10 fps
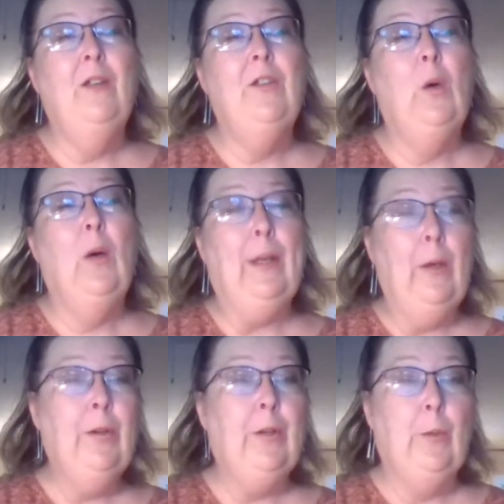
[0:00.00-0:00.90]
So I
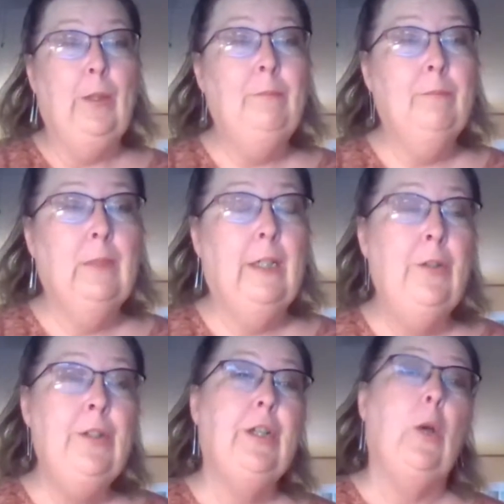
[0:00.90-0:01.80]
go to Goodwill. I
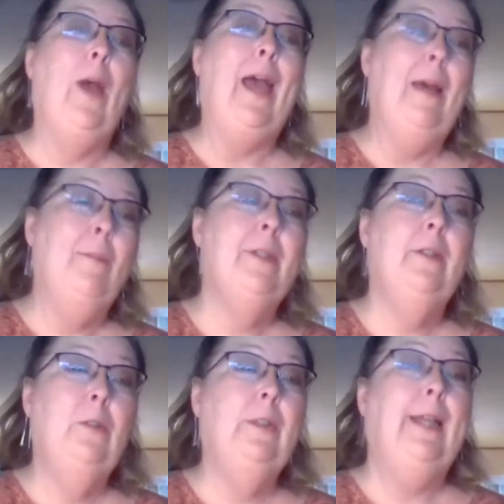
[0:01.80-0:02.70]
used to go
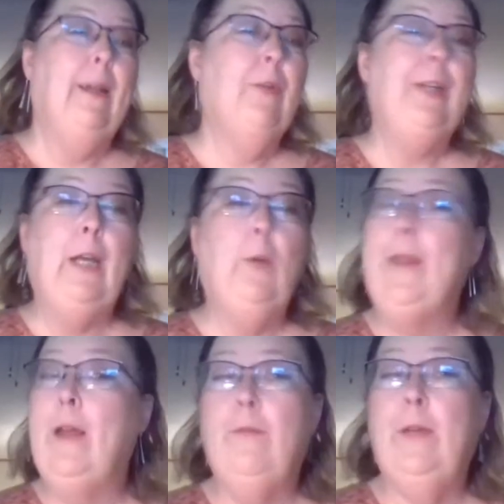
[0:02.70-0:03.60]
absolutely every day
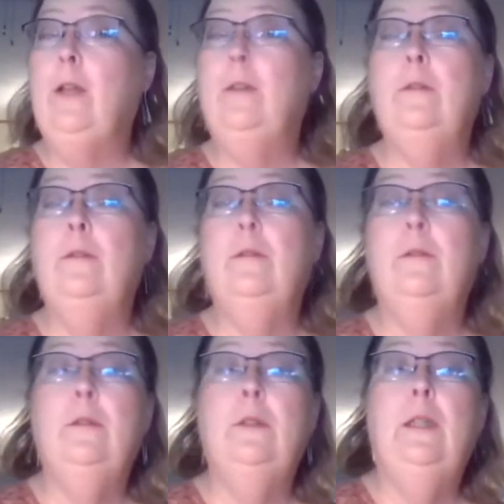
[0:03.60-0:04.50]
without fail.
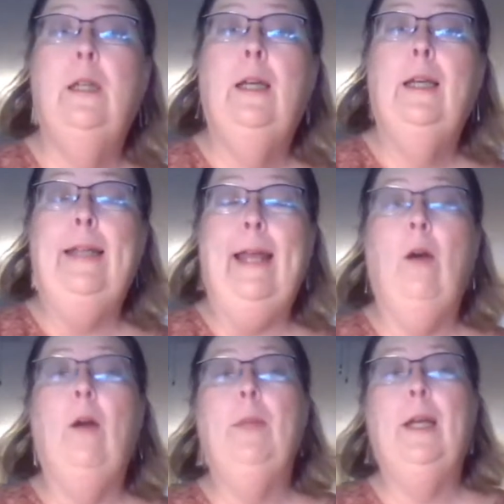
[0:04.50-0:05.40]

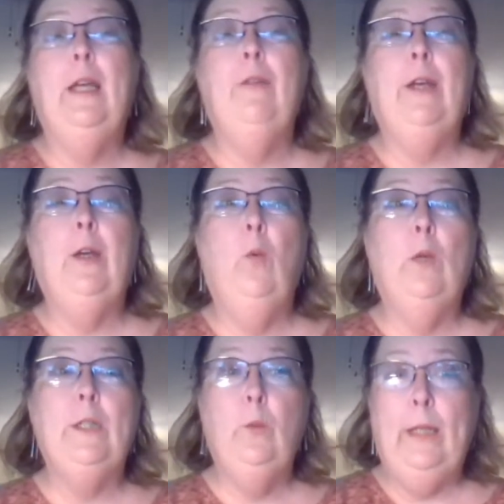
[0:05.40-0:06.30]
Now I'm lucky if I go
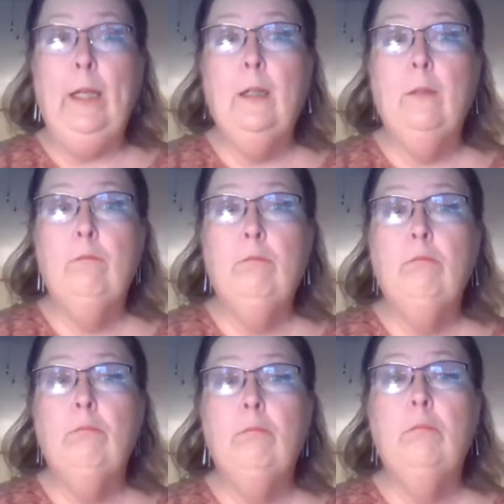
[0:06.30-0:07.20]
once a week.
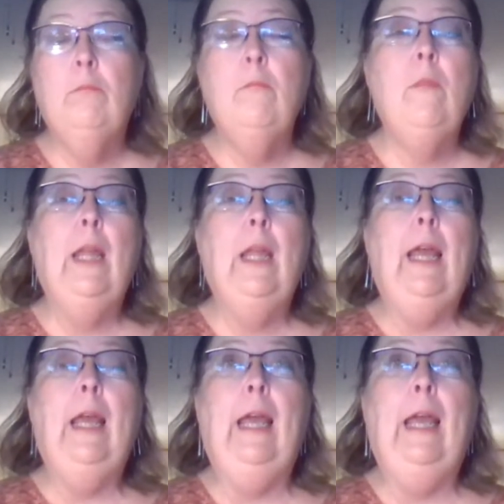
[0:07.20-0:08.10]

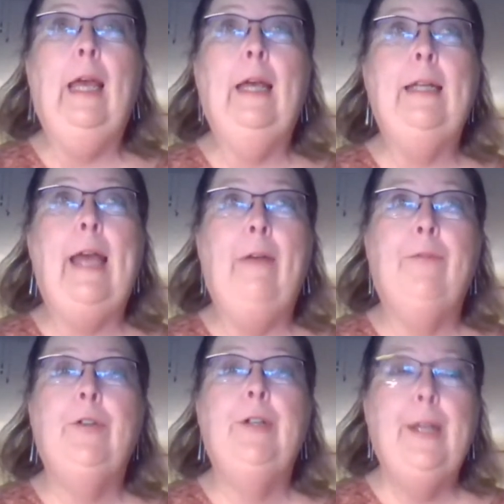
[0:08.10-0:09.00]
And
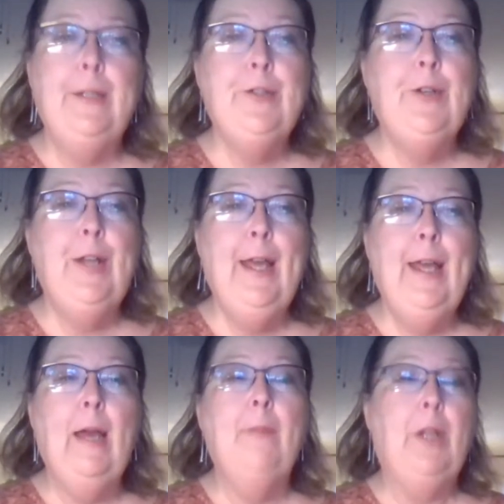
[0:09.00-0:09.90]
after
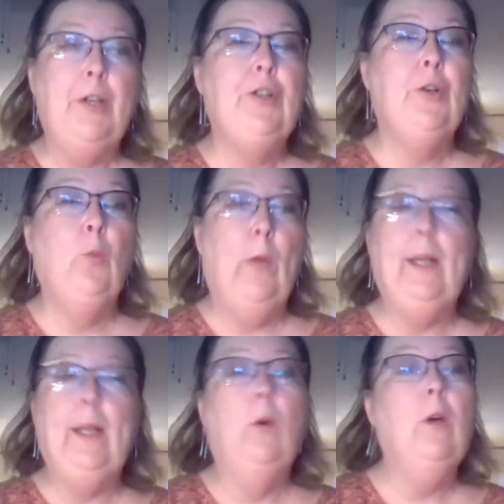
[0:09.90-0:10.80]
yesterday, I'm not sure
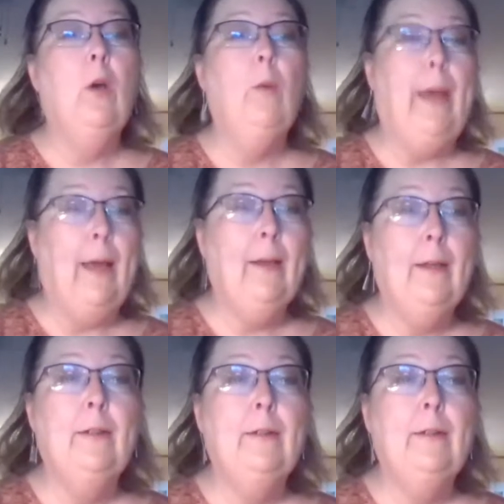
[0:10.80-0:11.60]
when I will go back.